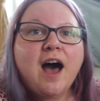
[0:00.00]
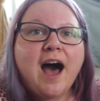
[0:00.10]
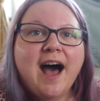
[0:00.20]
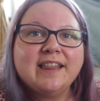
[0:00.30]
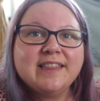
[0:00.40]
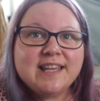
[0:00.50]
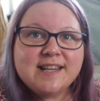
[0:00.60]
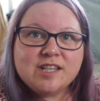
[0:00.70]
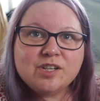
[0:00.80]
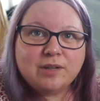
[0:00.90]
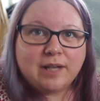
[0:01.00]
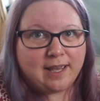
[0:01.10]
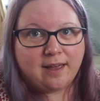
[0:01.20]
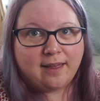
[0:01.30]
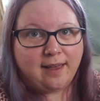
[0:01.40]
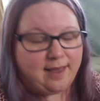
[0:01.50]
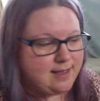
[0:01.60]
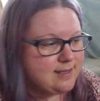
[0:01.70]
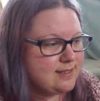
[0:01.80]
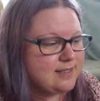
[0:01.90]
Uh, the issue here
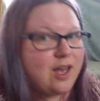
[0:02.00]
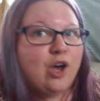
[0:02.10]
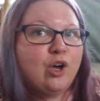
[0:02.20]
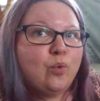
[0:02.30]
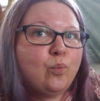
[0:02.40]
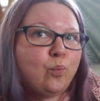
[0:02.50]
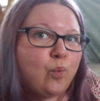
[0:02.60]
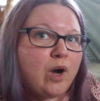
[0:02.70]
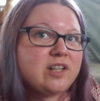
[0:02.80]
is what